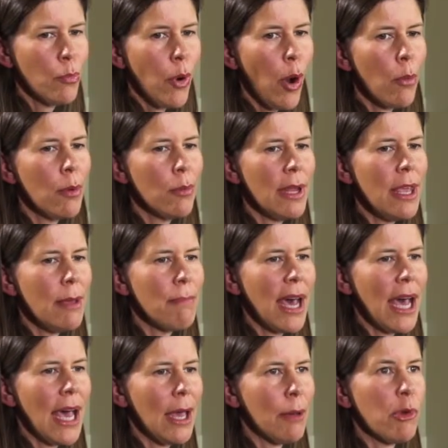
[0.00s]
Probably
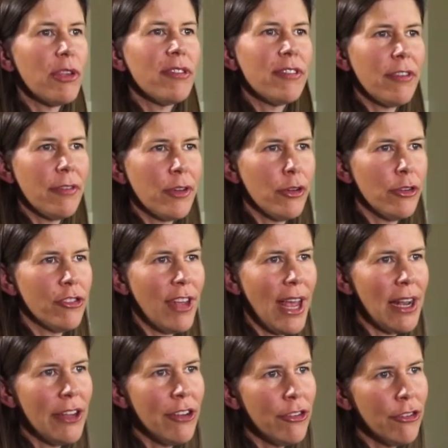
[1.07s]
my most difficult
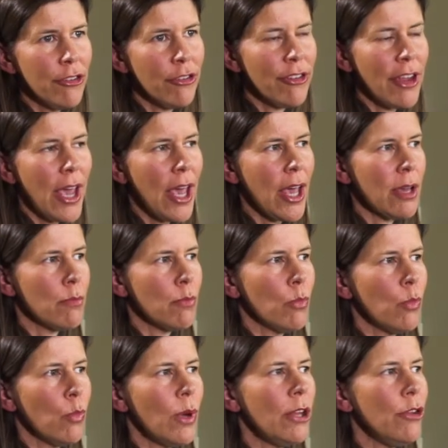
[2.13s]
challenge,
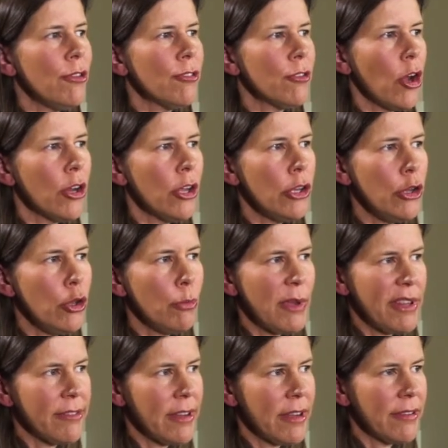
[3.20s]
when you start a new
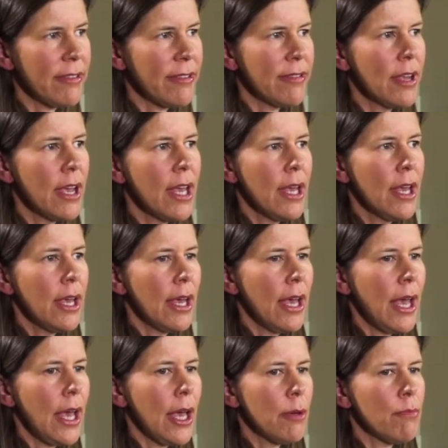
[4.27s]
business,
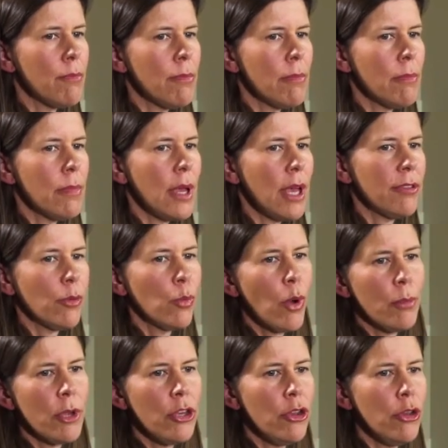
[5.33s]
as a
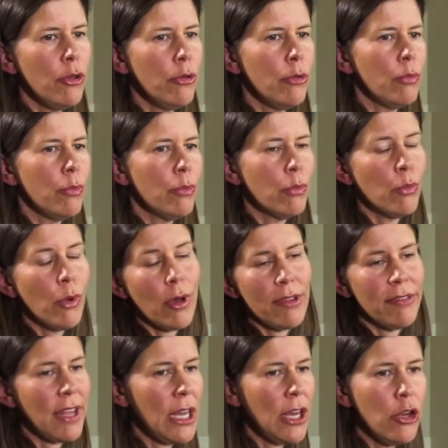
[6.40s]
woman,
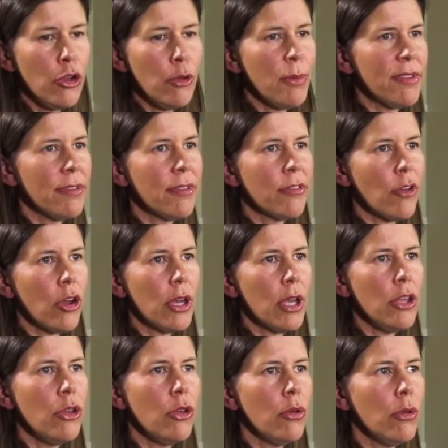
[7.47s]
as any new business owner,
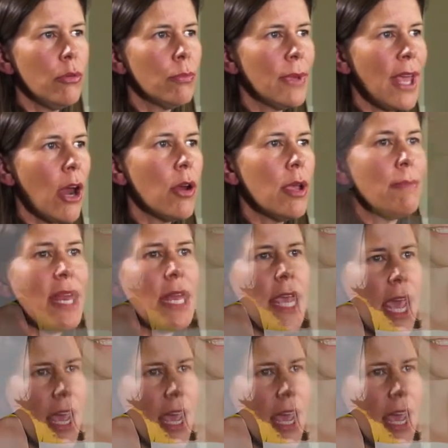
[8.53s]
you carry many